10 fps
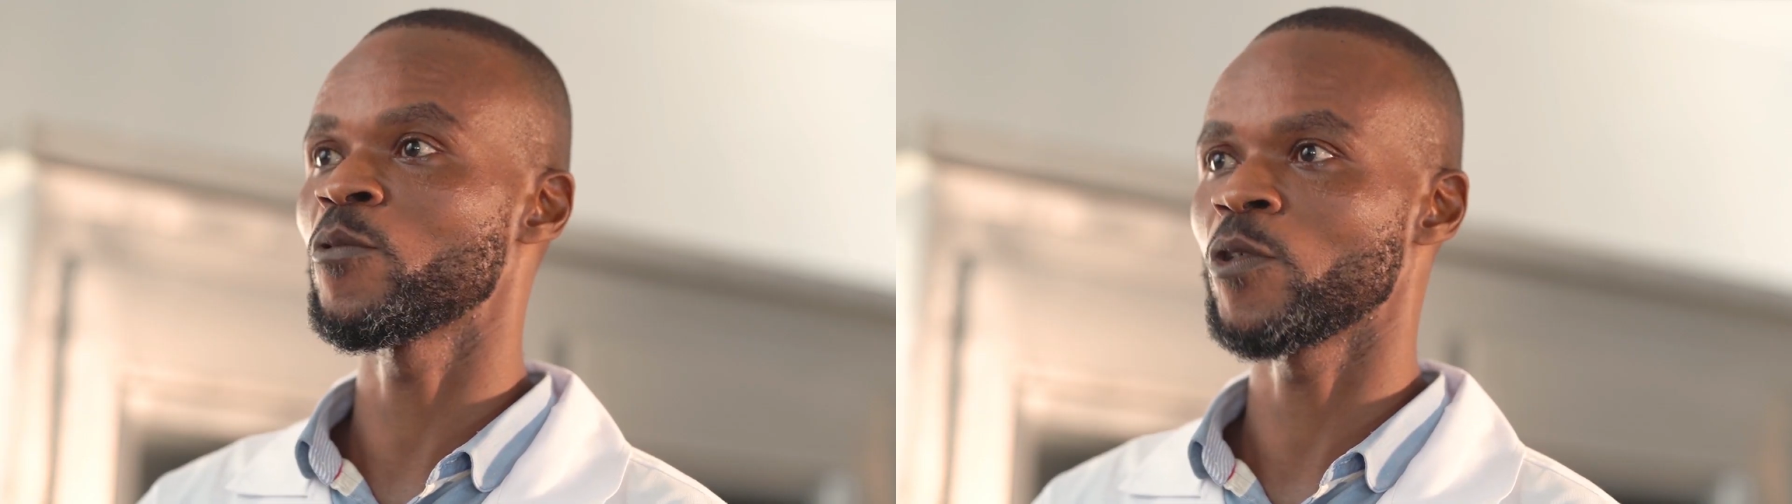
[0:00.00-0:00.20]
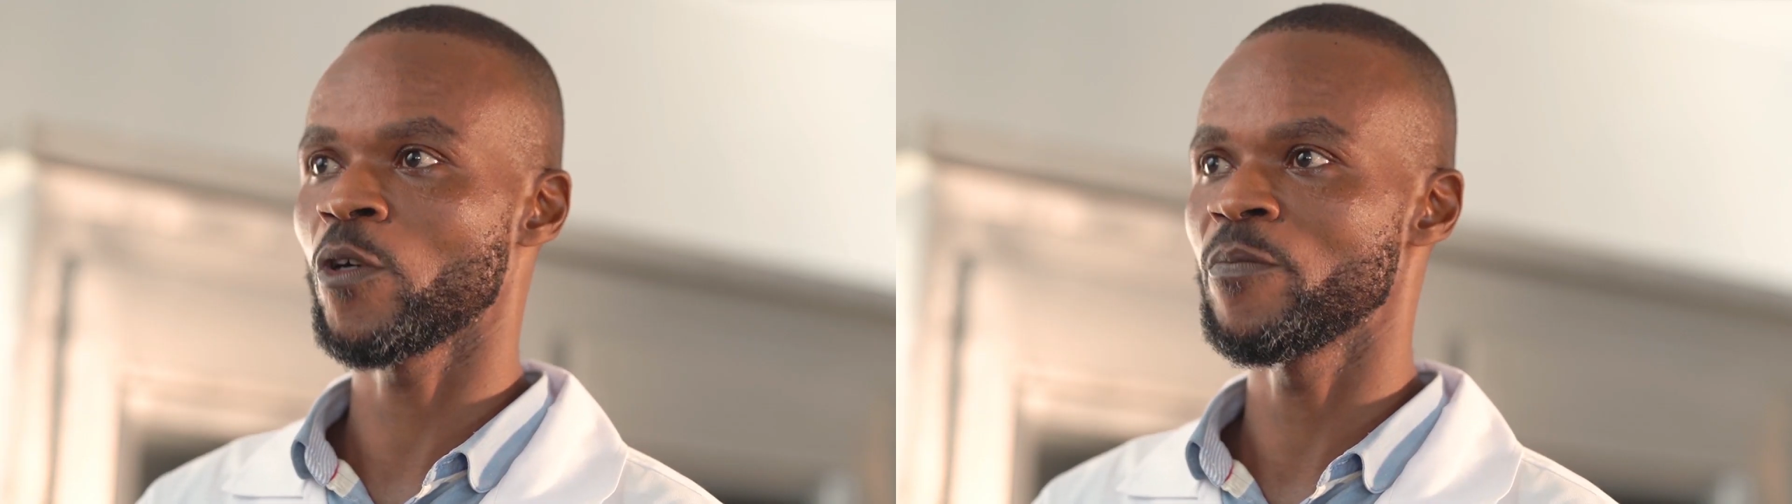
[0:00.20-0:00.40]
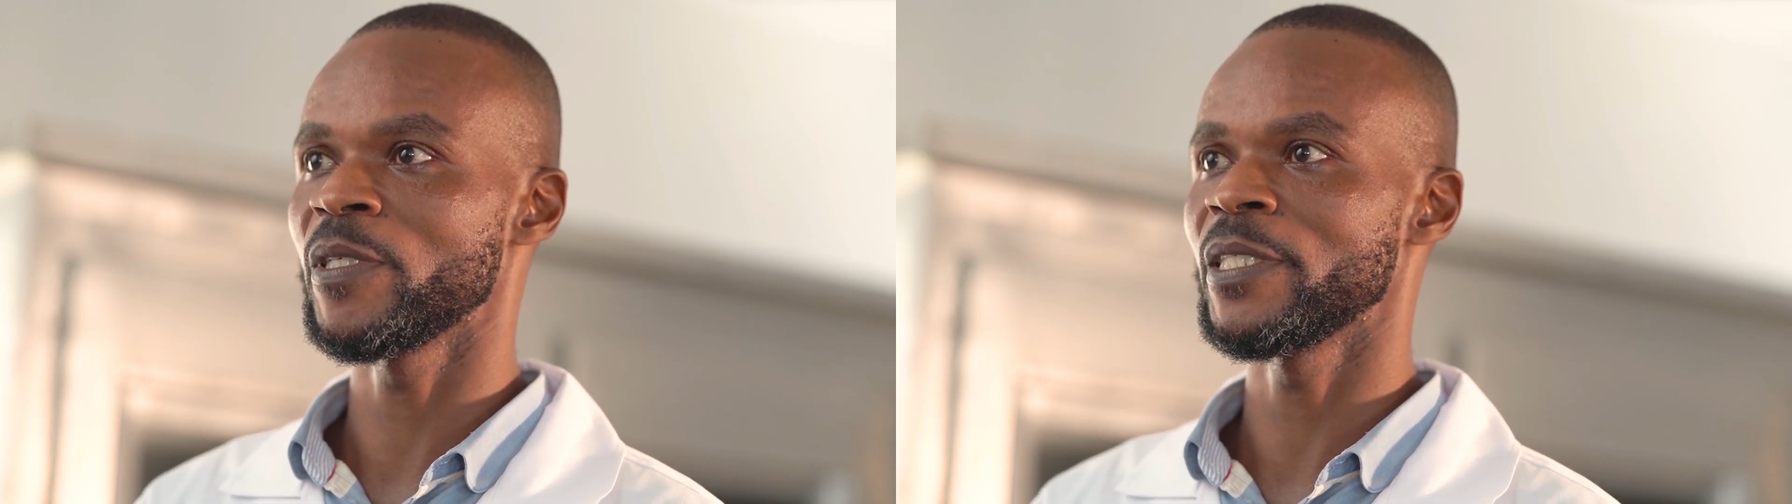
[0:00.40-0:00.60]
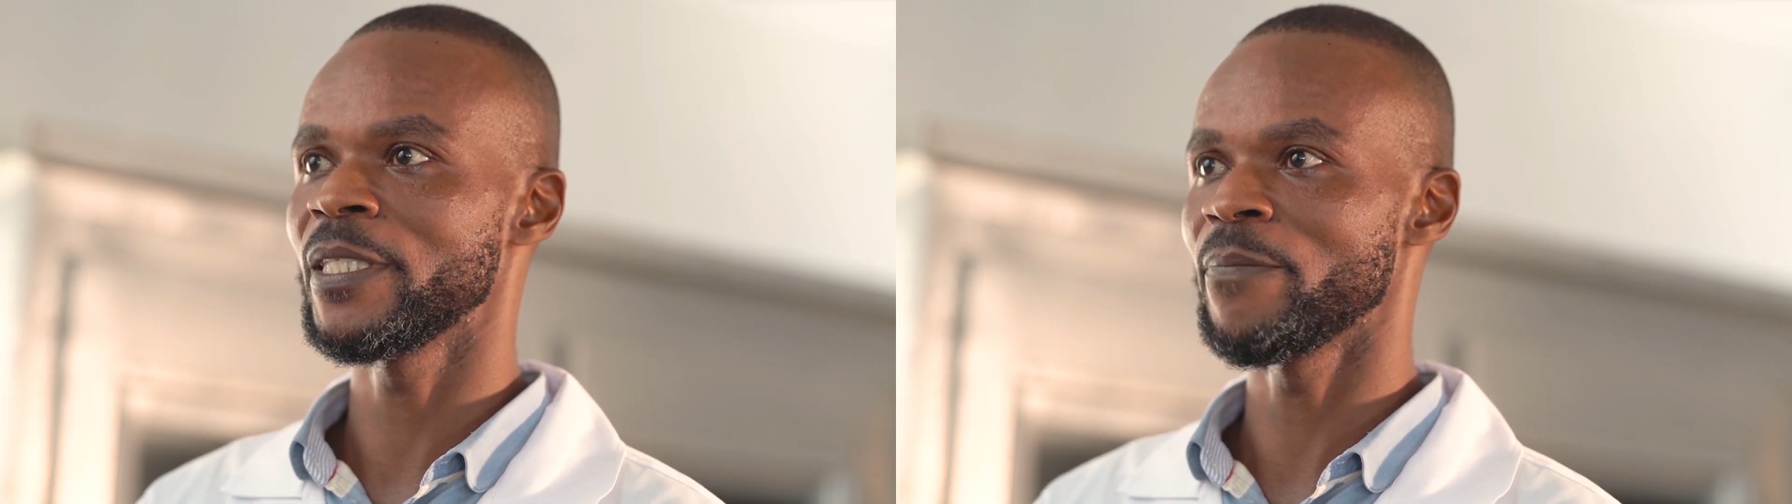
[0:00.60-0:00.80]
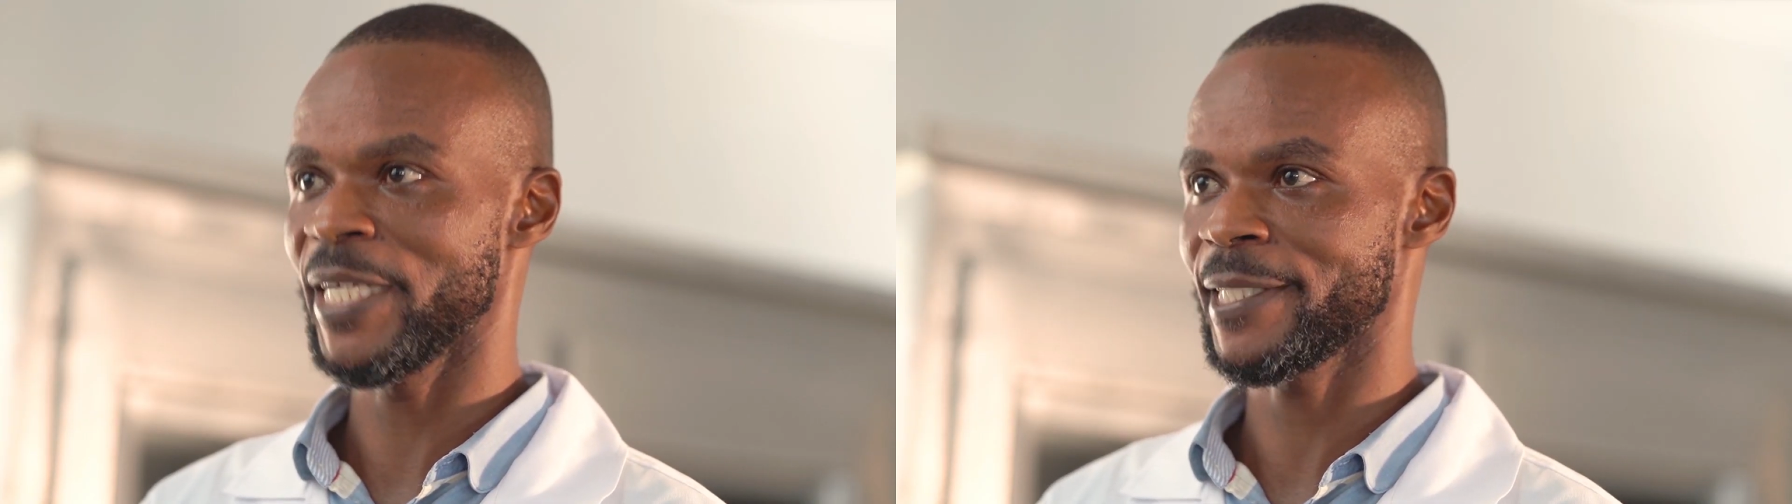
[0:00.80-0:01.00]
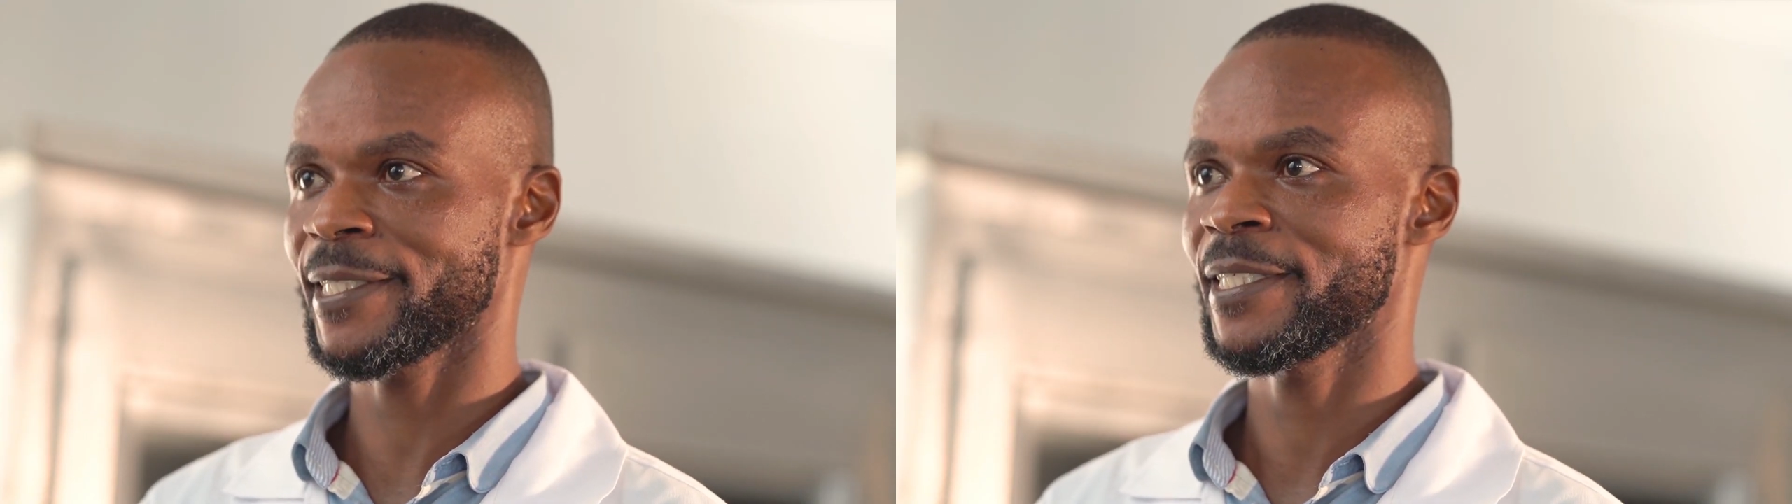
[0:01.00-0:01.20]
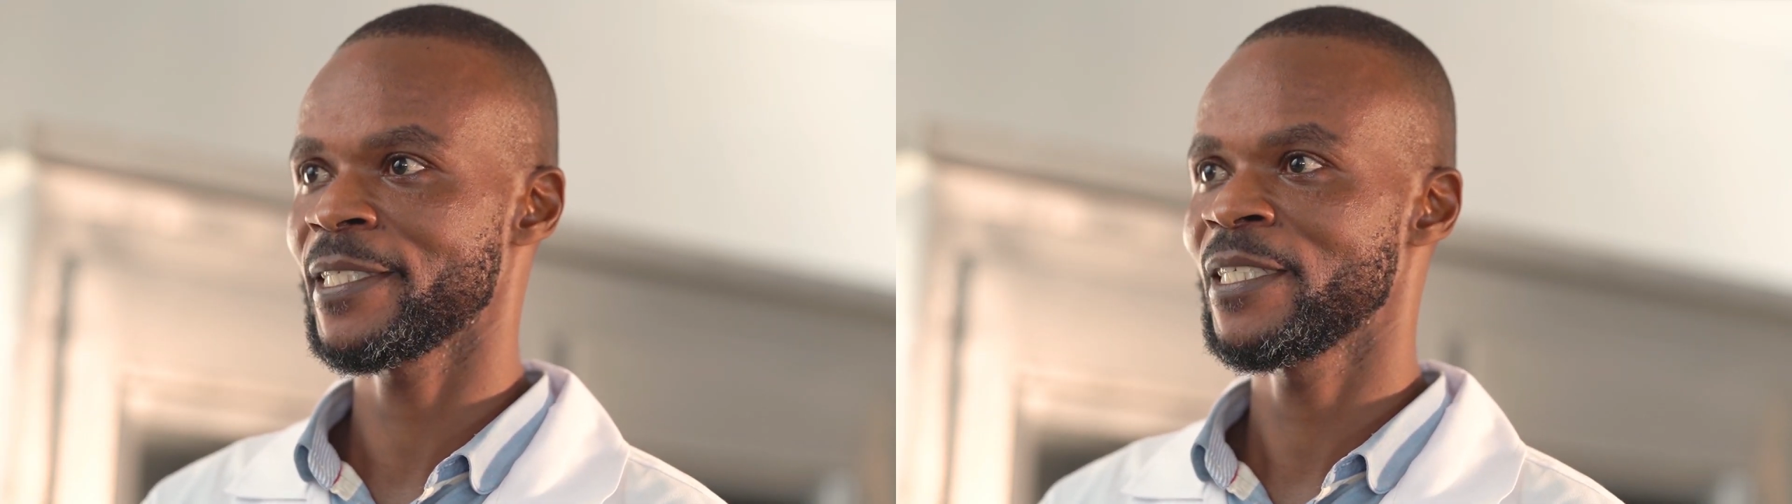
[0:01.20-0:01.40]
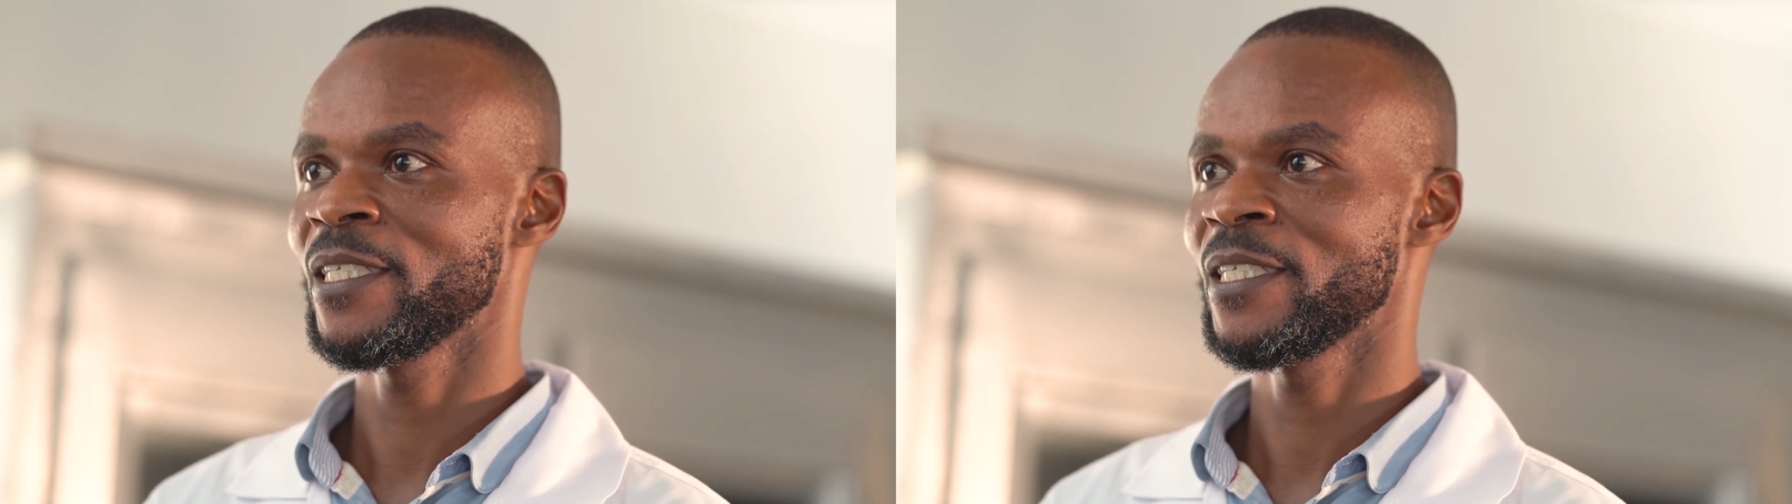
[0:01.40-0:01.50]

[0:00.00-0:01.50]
will not be the best.